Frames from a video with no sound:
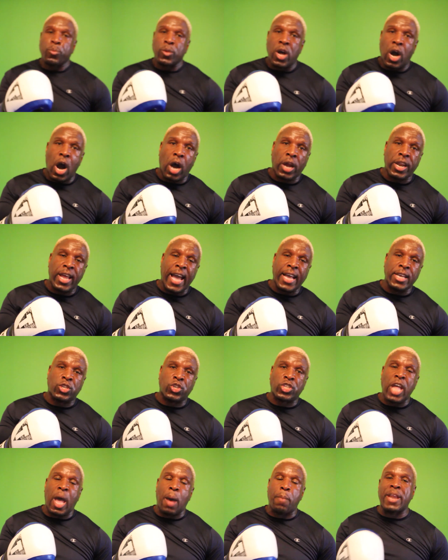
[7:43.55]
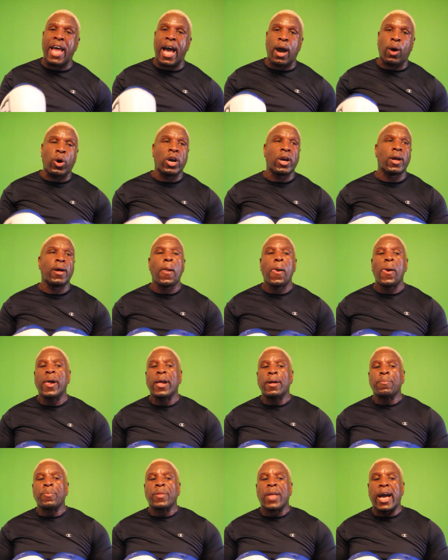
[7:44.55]
on a step. Now,
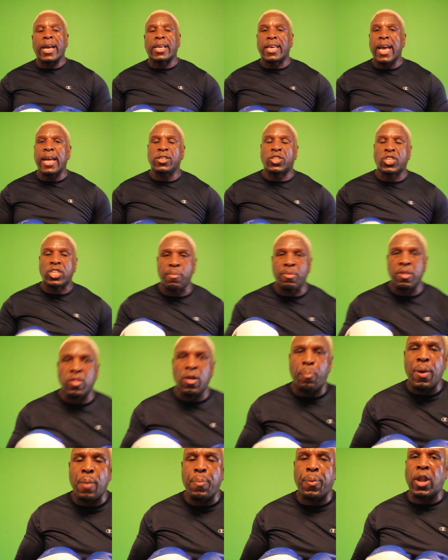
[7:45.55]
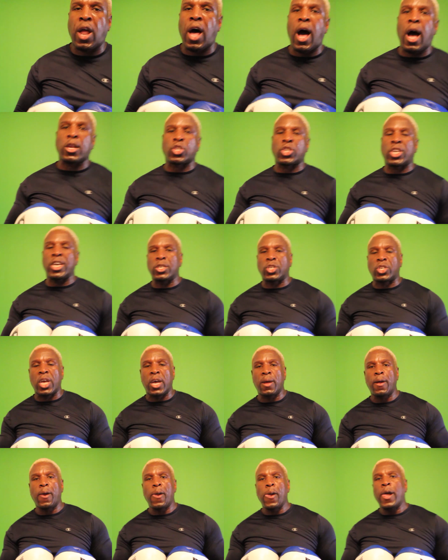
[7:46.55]
again, something that people ask is,
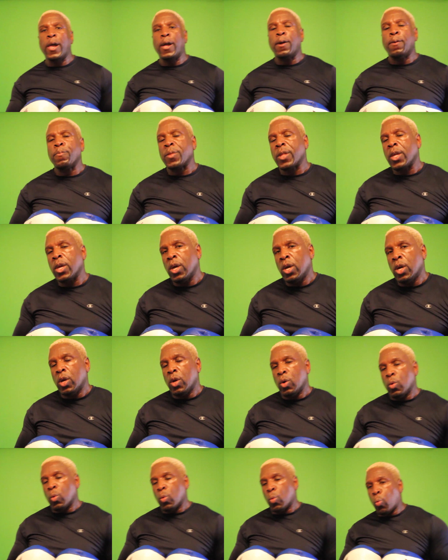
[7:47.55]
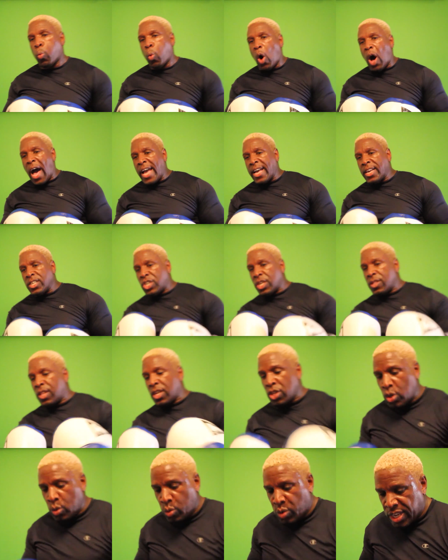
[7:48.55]
why is it that
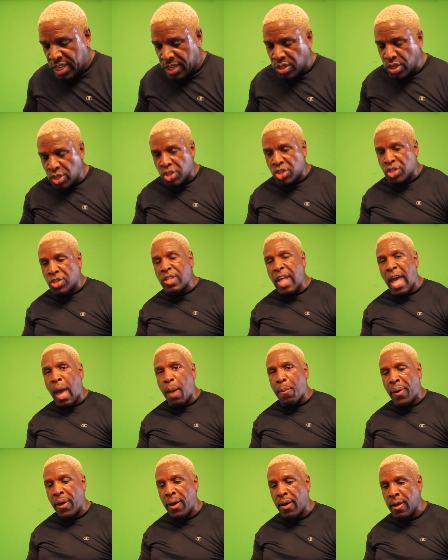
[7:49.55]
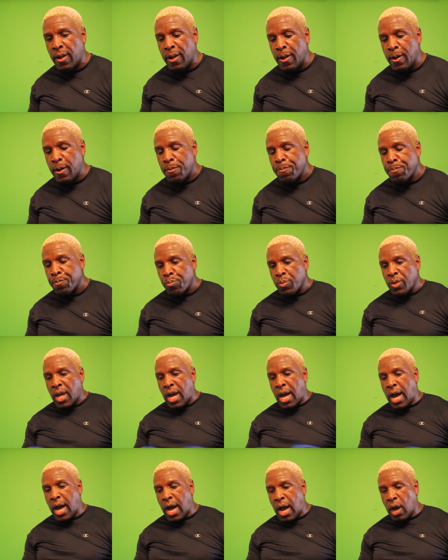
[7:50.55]
you need to step
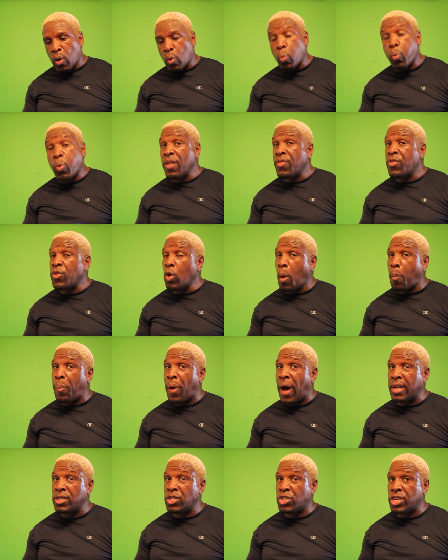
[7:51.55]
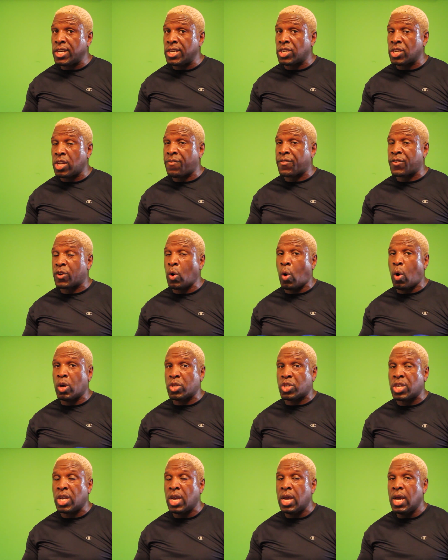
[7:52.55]
with your punches? And of
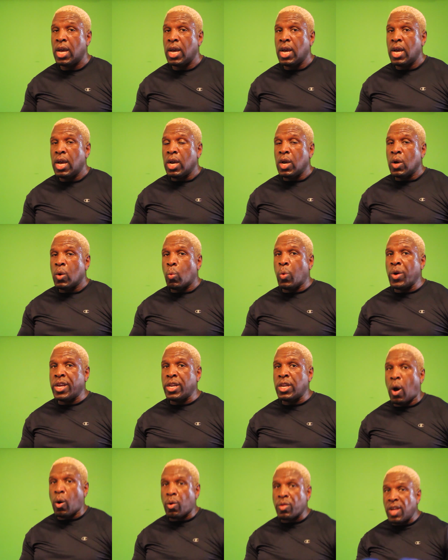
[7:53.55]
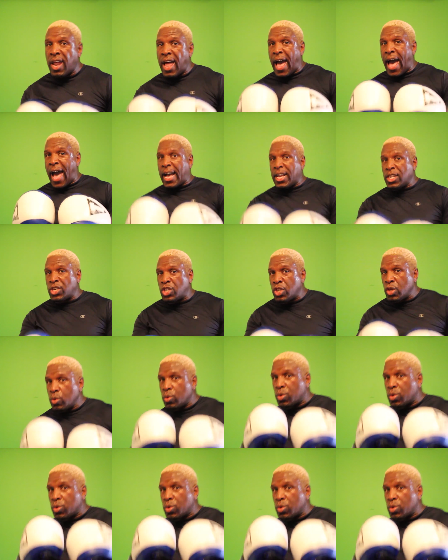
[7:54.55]
course, we know that as you